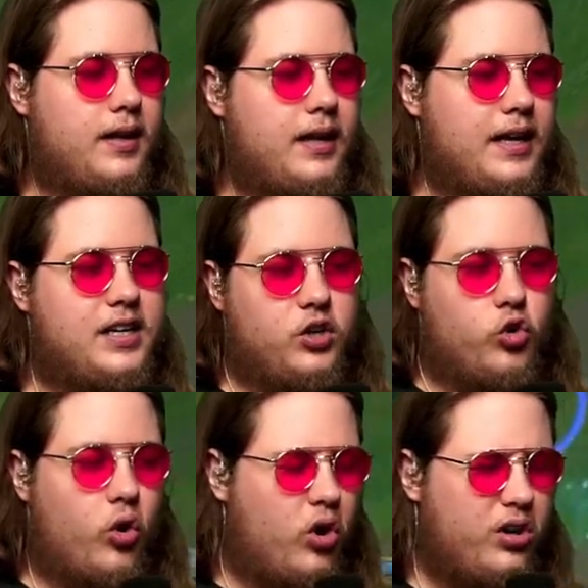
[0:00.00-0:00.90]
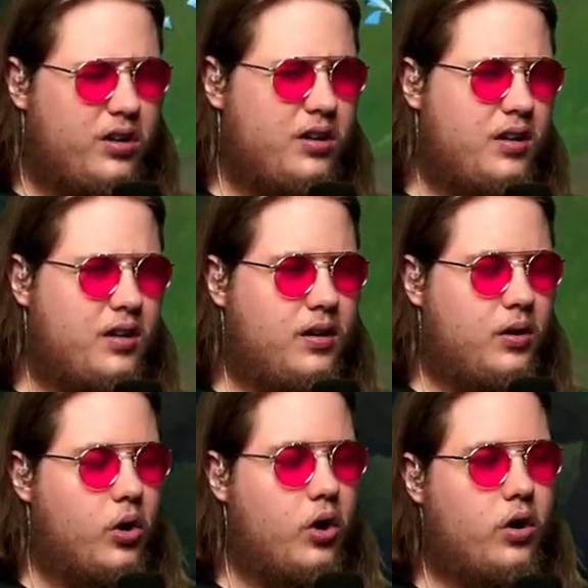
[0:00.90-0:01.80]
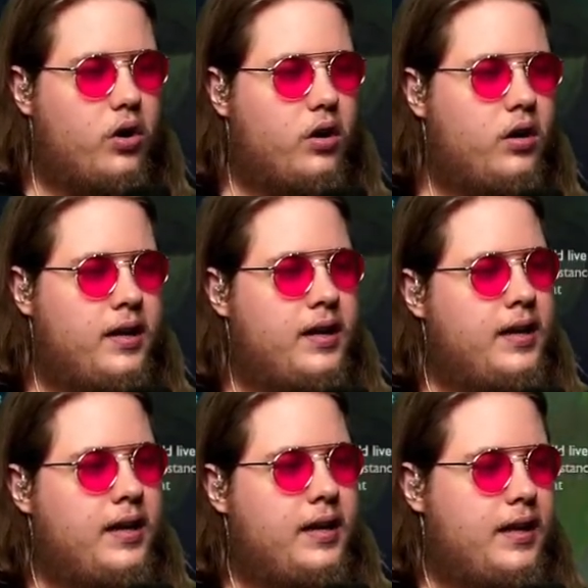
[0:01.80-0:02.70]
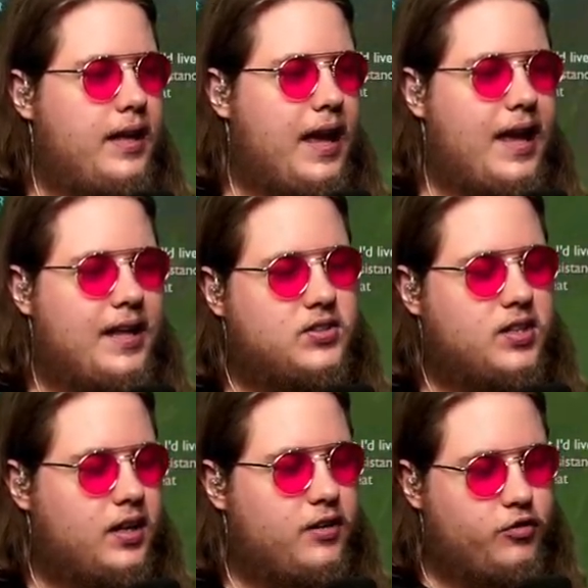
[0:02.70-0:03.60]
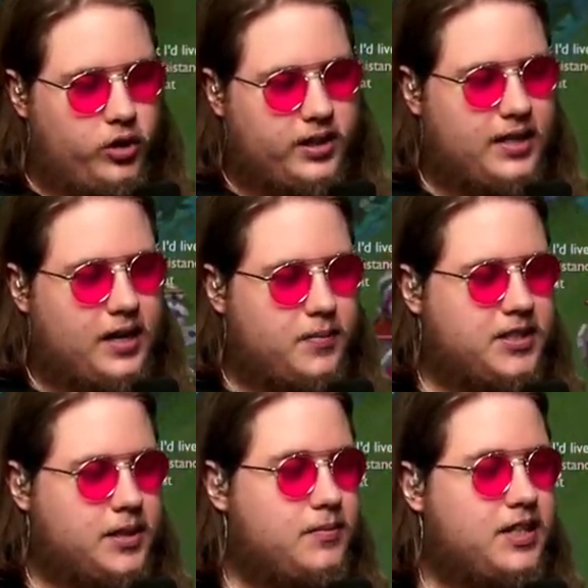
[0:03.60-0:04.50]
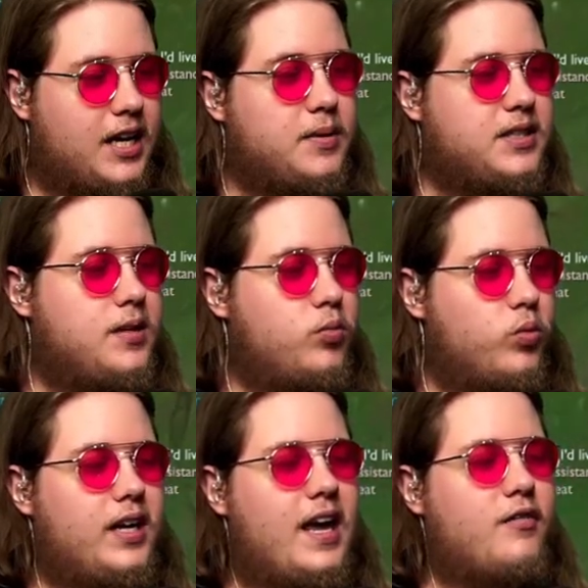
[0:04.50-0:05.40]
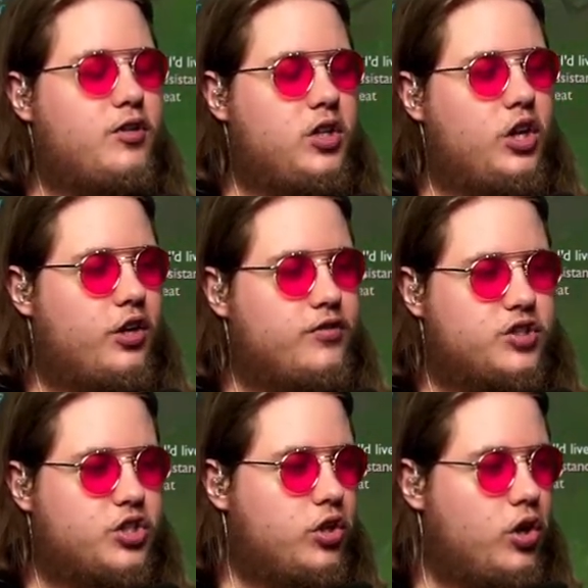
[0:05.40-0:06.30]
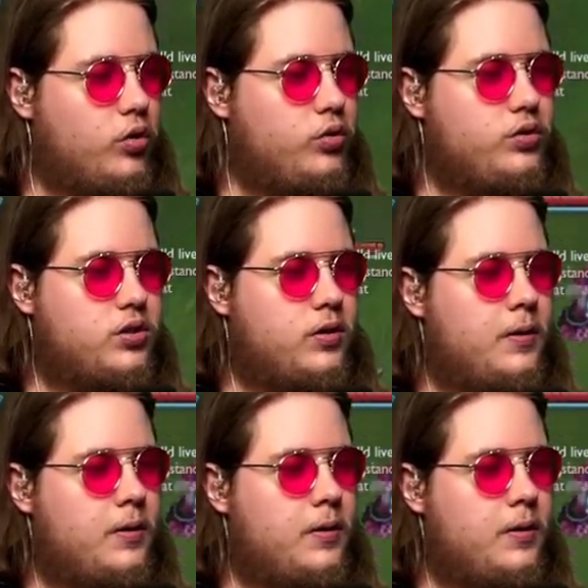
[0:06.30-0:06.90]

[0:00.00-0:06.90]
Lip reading: ignore her. And if you look at the enemy team will have a lot of slows,